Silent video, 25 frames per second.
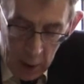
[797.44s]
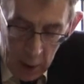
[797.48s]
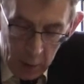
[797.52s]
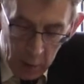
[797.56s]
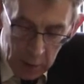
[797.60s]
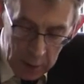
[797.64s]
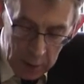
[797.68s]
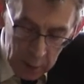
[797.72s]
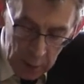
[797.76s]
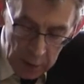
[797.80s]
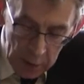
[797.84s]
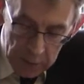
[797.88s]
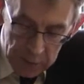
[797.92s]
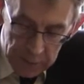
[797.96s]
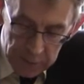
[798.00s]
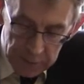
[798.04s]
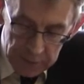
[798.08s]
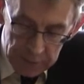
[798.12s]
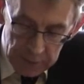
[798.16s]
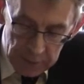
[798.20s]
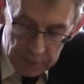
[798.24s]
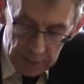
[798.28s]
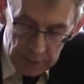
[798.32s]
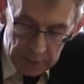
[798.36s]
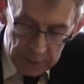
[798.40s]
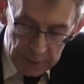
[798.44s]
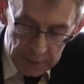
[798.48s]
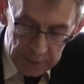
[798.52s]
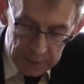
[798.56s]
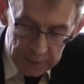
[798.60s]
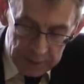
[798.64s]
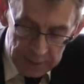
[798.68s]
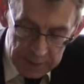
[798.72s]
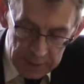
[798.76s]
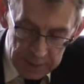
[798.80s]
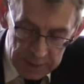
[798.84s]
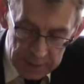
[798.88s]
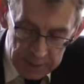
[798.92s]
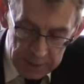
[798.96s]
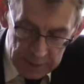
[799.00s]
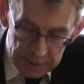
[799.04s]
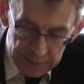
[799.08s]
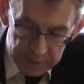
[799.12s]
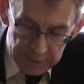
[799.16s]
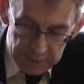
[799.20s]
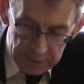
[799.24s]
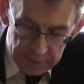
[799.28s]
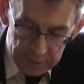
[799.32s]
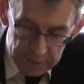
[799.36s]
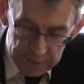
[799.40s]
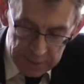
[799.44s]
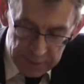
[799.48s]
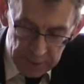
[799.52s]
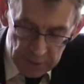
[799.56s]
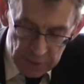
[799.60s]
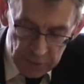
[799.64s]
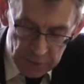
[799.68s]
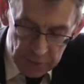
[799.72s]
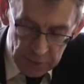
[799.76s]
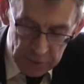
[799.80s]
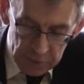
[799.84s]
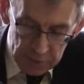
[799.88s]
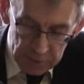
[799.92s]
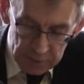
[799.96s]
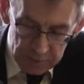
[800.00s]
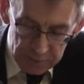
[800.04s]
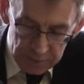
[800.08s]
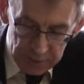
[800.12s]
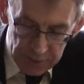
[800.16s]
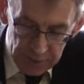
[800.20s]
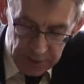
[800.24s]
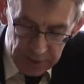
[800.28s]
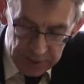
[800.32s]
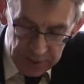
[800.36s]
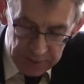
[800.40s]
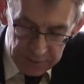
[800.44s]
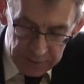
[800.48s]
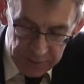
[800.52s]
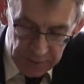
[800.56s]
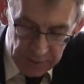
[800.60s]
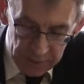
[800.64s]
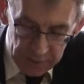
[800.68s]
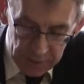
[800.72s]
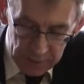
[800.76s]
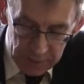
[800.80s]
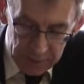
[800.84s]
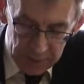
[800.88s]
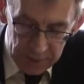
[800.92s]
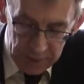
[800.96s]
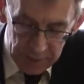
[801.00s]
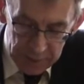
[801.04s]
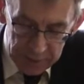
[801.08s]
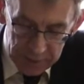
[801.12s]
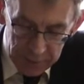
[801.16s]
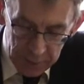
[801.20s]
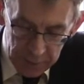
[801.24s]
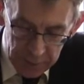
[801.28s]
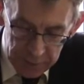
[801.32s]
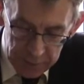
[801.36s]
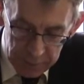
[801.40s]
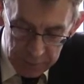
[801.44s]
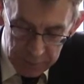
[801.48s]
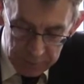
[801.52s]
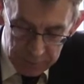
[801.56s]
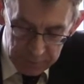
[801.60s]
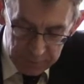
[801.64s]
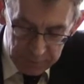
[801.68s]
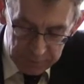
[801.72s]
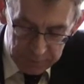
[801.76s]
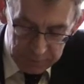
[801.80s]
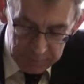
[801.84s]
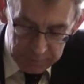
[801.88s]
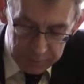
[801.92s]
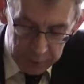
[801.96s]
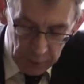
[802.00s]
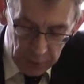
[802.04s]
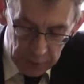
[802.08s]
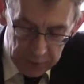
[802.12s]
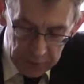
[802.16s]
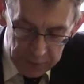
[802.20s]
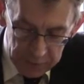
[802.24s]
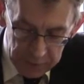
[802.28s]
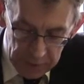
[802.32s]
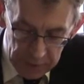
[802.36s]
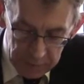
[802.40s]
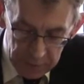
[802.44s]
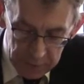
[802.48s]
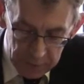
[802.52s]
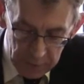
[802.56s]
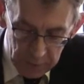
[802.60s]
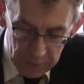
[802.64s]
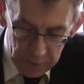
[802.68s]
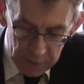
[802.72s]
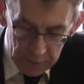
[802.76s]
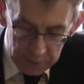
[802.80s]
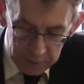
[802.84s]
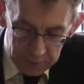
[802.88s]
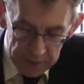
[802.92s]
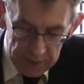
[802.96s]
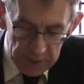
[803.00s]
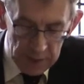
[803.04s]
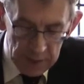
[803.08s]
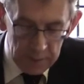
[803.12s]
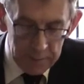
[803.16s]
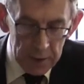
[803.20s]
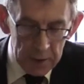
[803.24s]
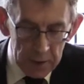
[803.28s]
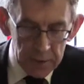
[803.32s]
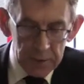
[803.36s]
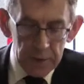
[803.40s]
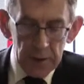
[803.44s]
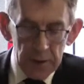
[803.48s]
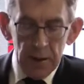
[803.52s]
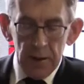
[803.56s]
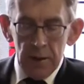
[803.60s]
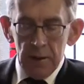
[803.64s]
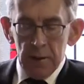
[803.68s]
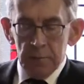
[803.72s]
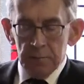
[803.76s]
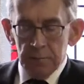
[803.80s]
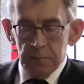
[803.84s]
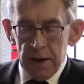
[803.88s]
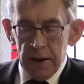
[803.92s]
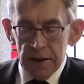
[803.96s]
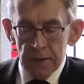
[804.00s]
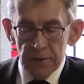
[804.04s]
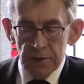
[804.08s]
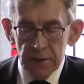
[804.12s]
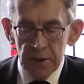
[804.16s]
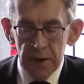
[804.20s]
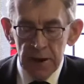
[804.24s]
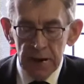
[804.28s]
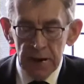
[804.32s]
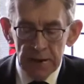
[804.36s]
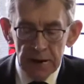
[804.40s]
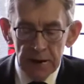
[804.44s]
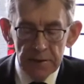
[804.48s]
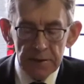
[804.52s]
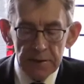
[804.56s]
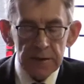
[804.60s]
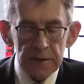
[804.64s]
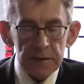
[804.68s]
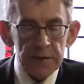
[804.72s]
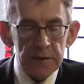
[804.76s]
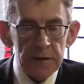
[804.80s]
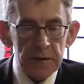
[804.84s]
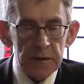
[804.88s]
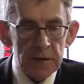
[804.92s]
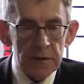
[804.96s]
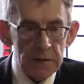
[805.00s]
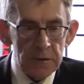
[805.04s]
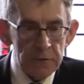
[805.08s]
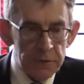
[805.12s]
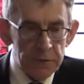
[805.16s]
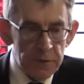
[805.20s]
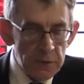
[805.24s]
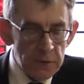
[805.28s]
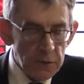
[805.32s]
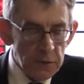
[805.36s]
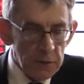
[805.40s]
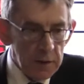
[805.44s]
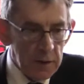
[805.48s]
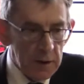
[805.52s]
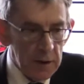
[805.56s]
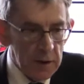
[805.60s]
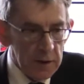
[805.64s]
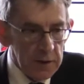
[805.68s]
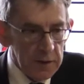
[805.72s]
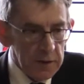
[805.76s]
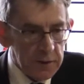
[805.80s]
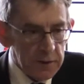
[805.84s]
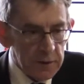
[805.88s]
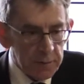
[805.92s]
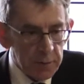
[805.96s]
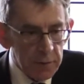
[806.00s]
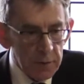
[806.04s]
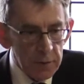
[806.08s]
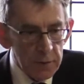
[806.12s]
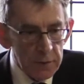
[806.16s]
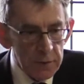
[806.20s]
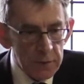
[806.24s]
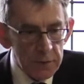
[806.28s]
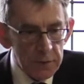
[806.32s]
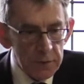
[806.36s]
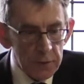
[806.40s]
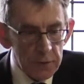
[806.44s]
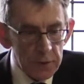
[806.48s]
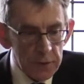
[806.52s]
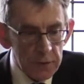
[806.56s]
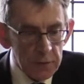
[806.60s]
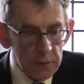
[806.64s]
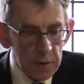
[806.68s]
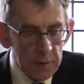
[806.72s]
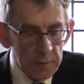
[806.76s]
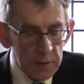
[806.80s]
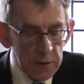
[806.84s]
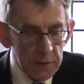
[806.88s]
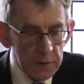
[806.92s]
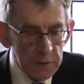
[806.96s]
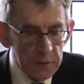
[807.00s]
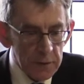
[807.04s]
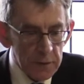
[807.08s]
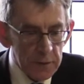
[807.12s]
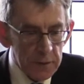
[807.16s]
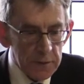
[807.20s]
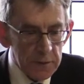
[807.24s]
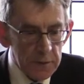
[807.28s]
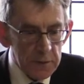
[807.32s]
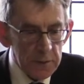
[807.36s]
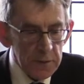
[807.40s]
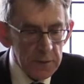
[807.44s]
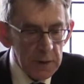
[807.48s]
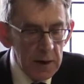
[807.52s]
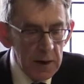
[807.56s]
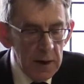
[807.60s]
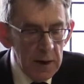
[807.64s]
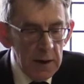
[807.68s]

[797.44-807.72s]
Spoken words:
What I want to, the essential kind of, I suppose, point that I was going to make about maintaining this individualized approach towards criminal justice